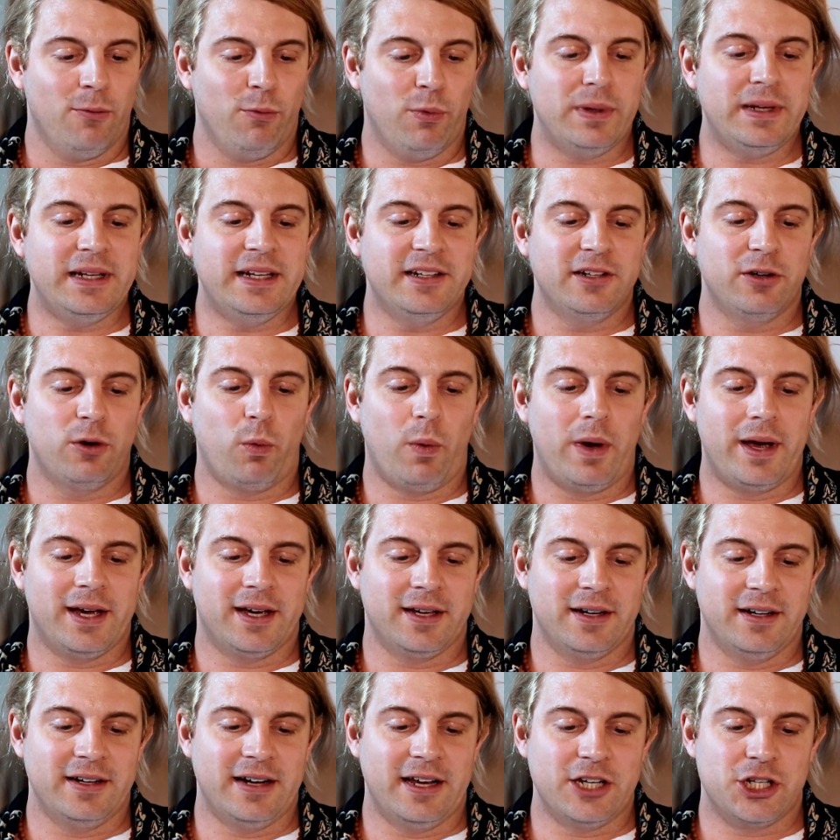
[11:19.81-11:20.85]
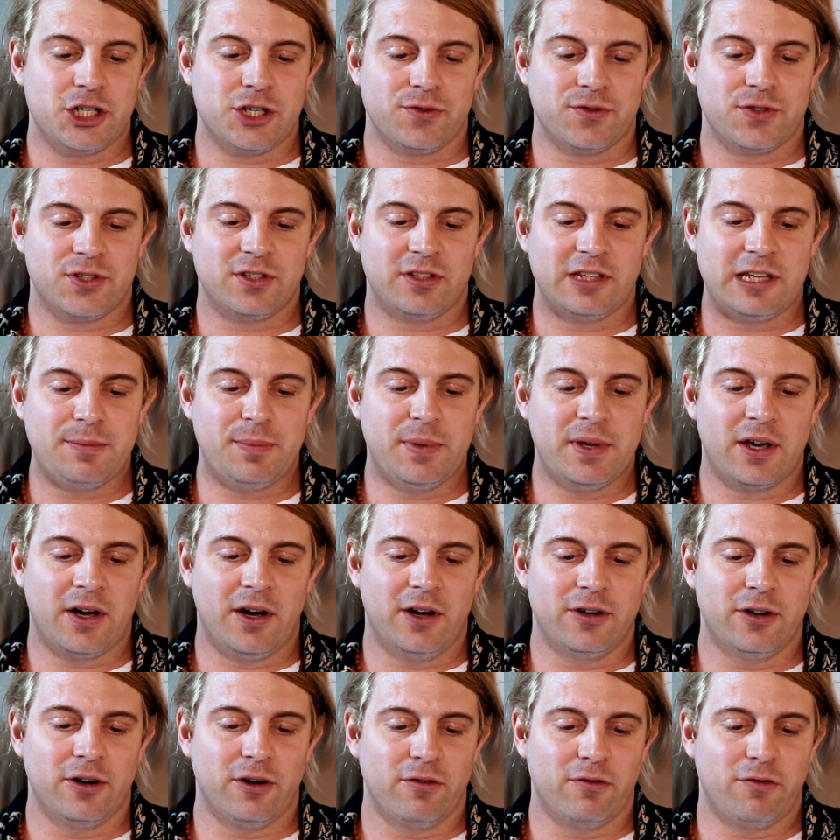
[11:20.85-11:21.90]
We need to awaken a nation of sleeping,
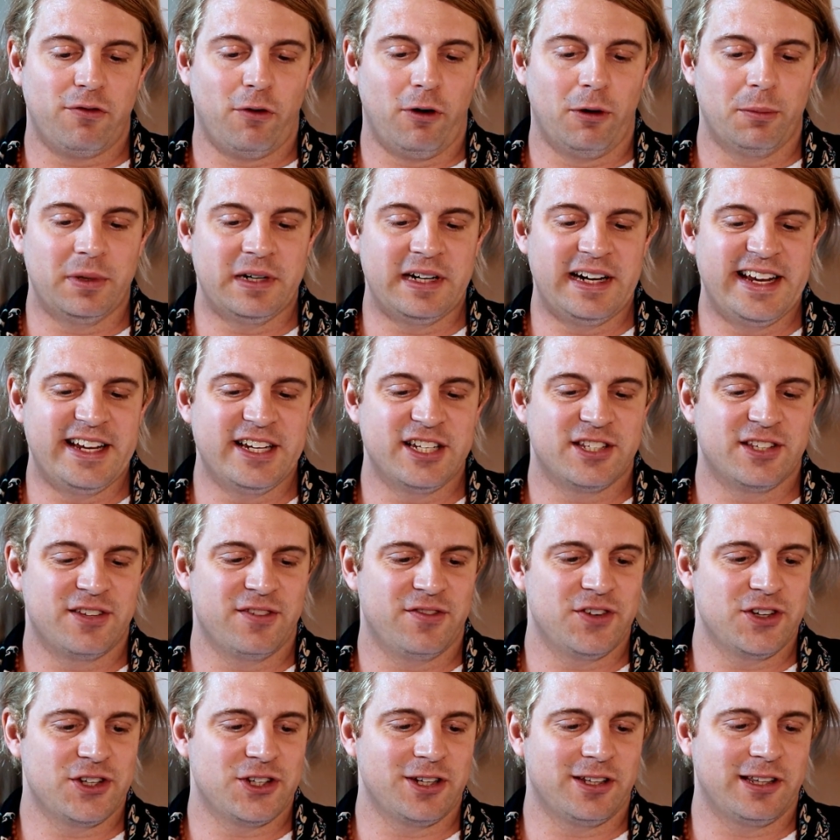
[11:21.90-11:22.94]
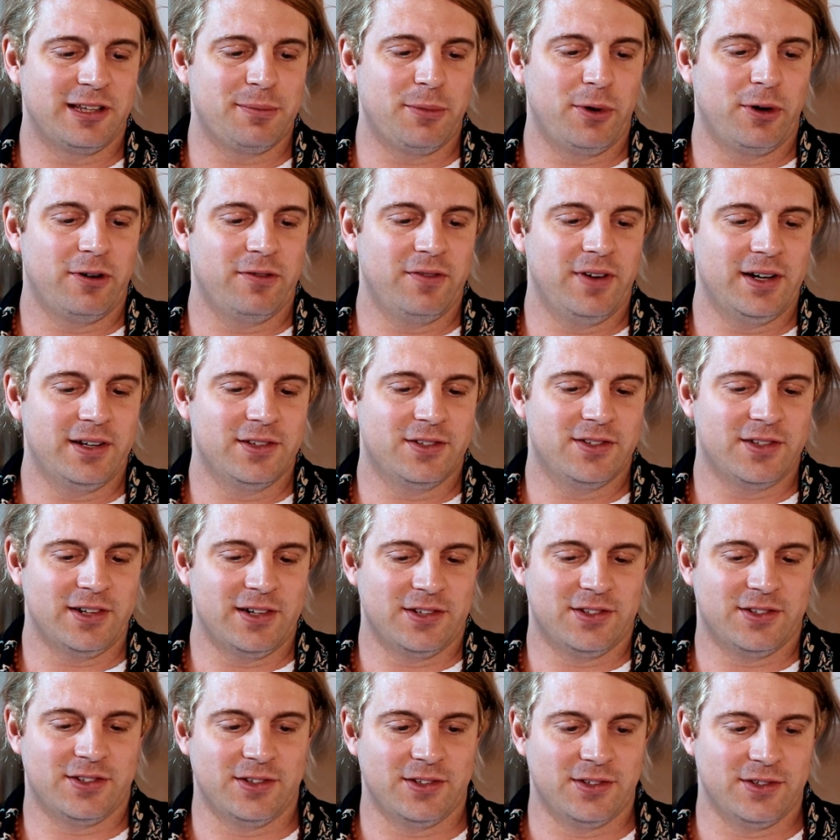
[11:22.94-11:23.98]
underinformed, and insufficiently motivated
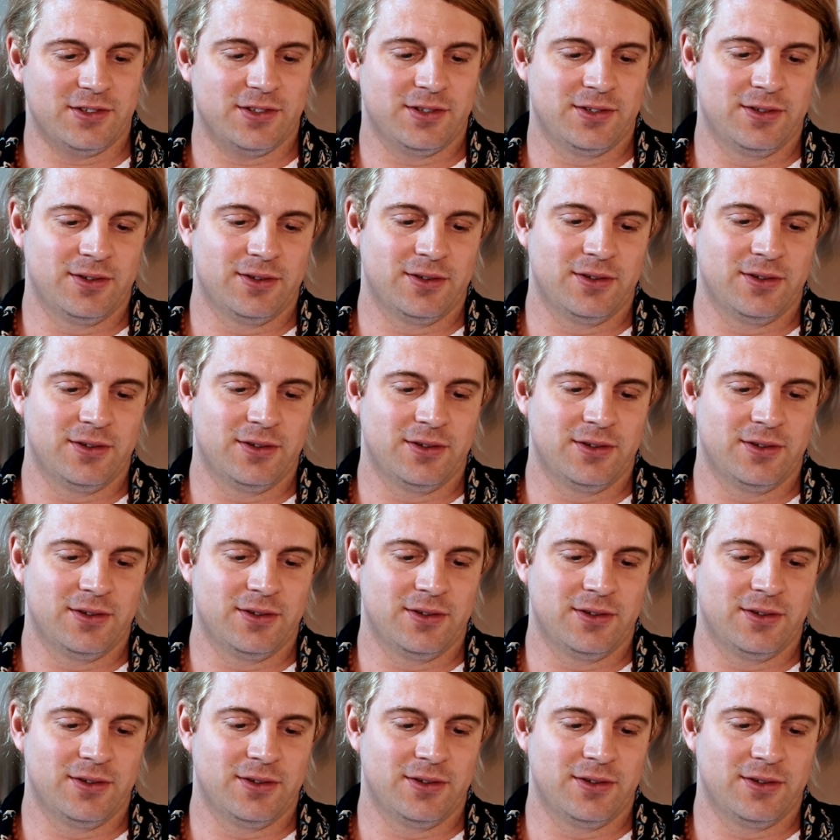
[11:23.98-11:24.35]
citizens.